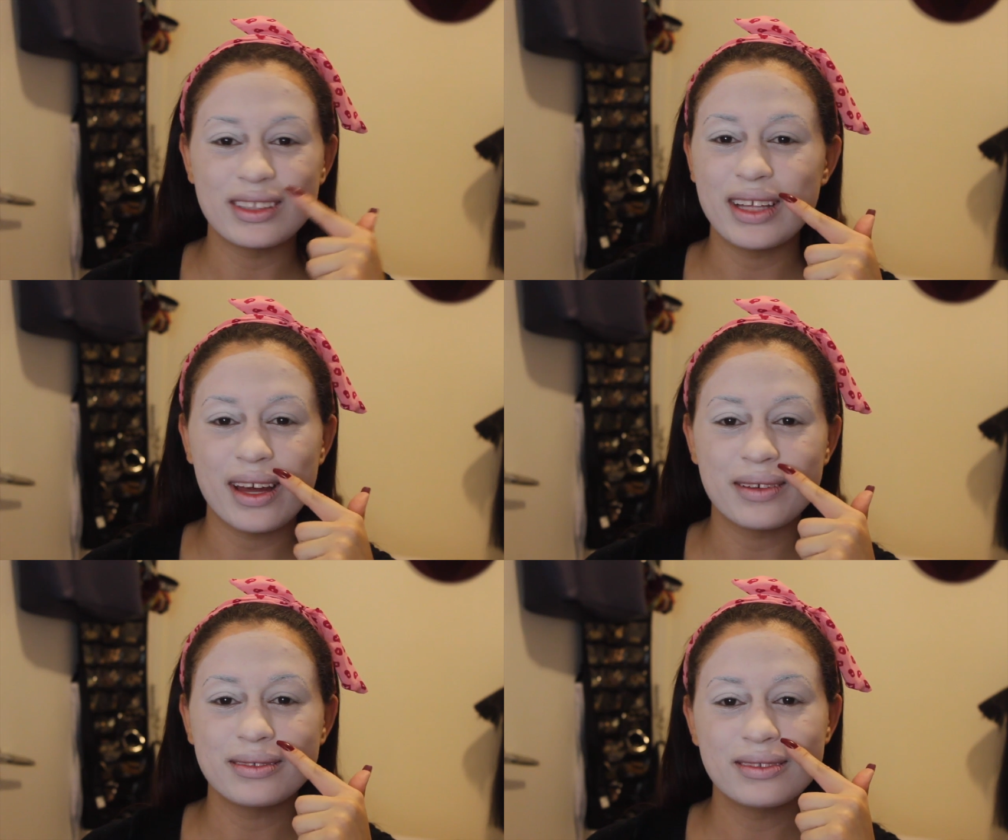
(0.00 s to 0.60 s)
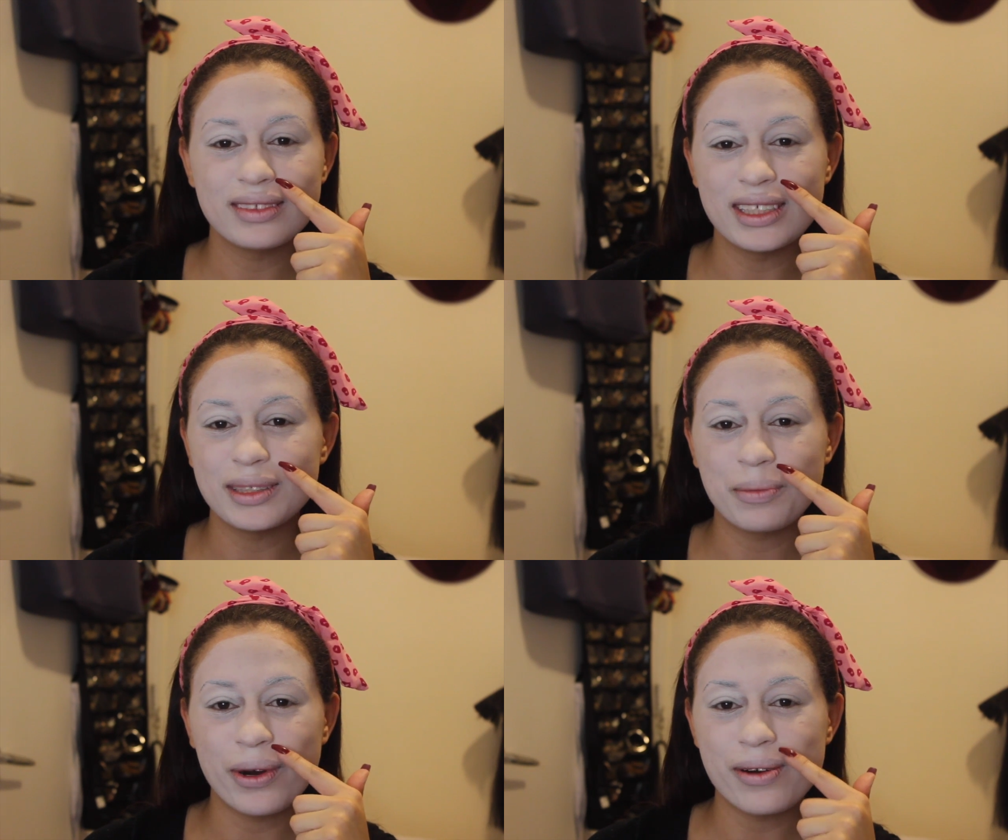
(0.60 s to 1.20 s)
that
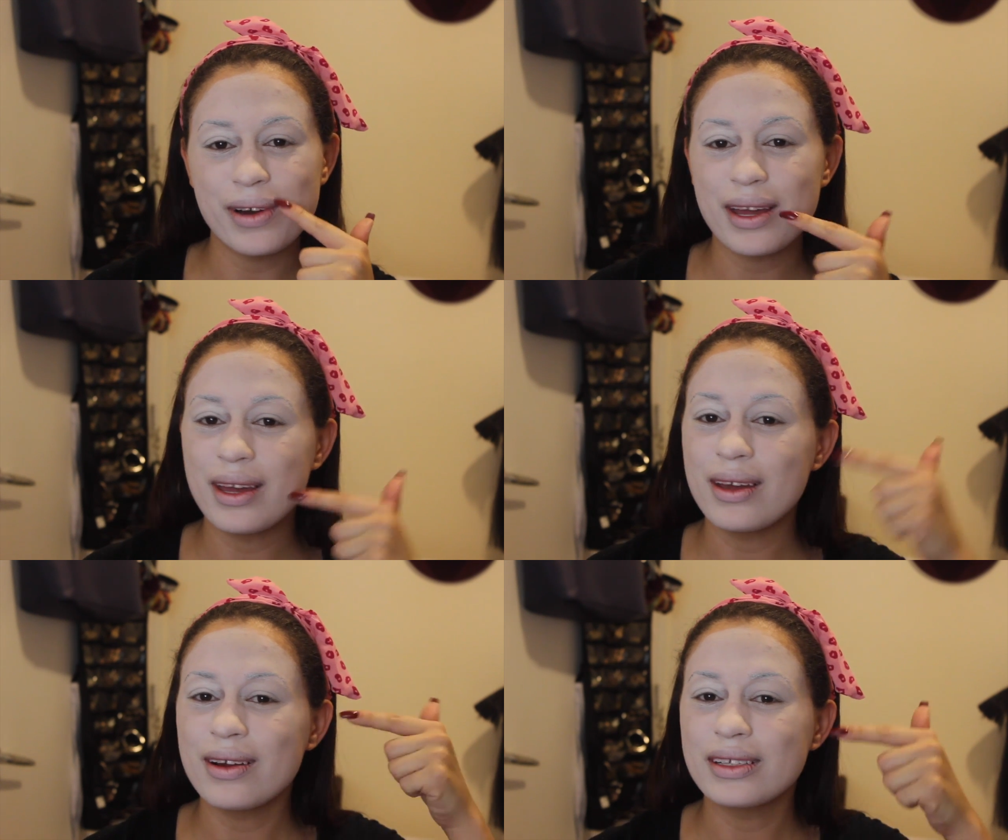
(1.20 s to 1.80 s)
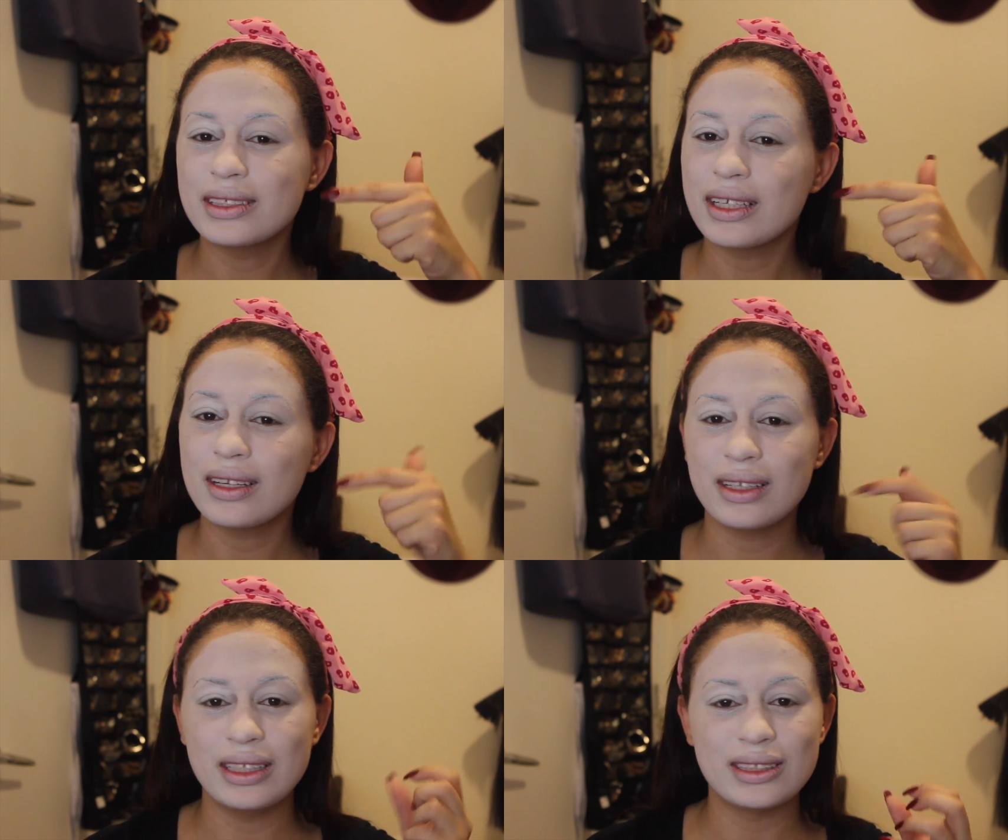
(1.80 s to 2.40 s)
this part right here is
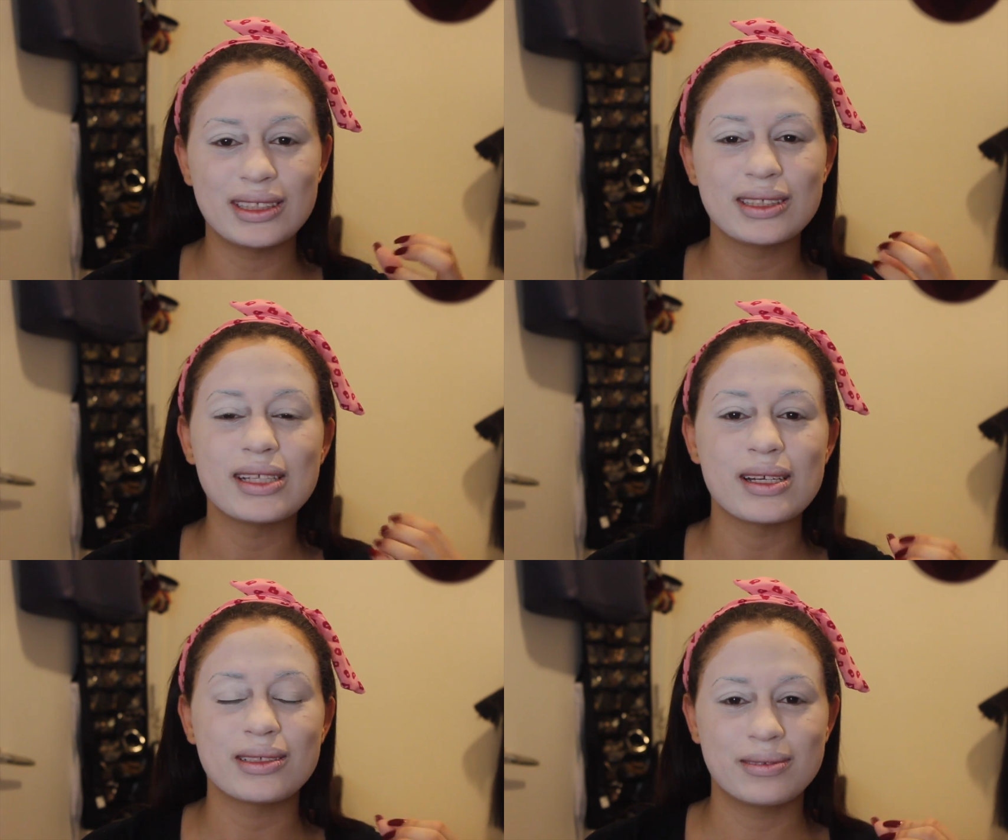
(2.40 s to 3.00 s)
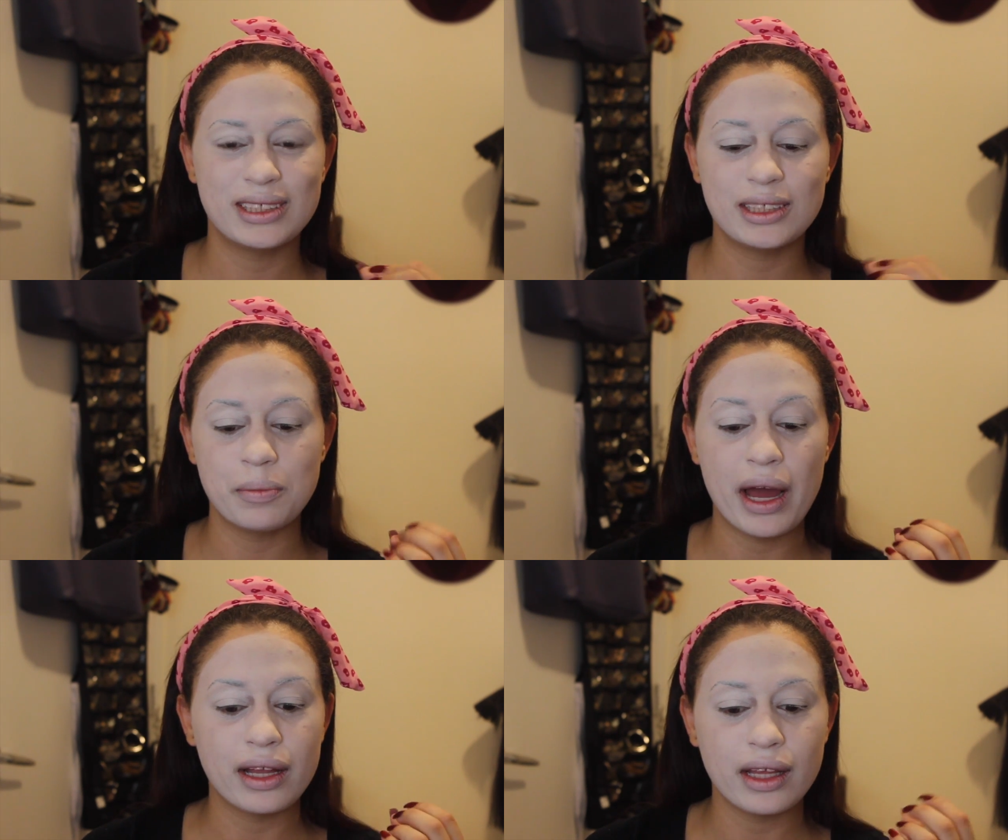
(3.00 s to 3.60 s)
like he's like
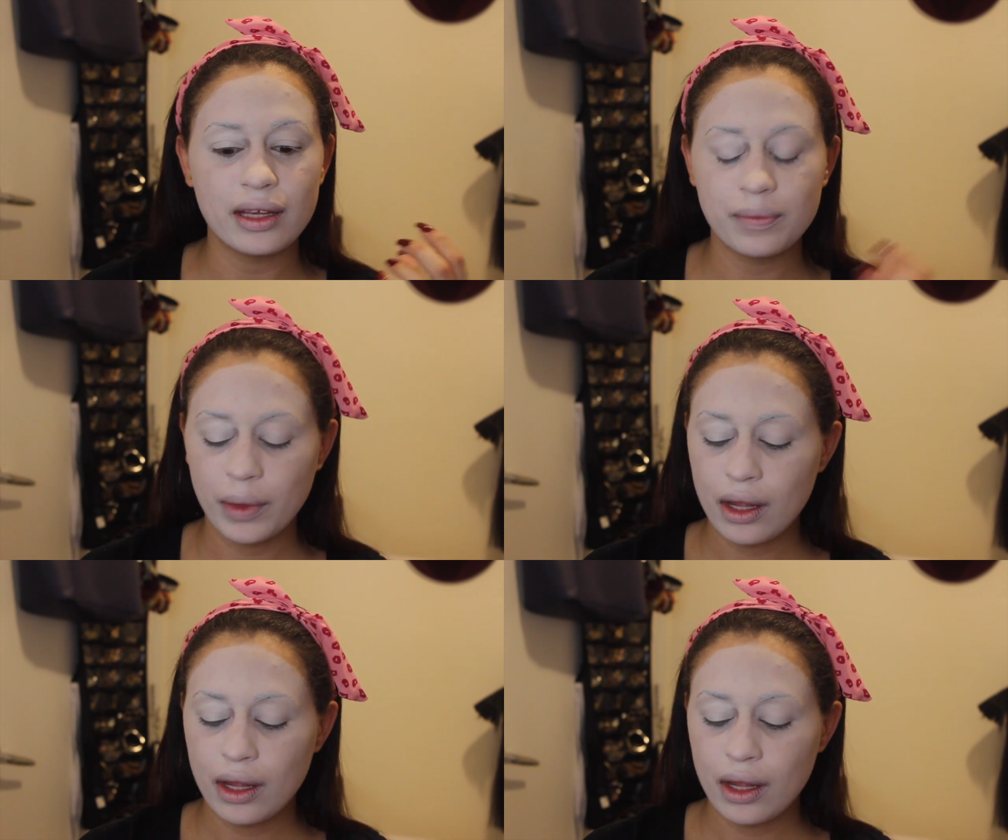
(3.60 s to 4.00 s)
smiling.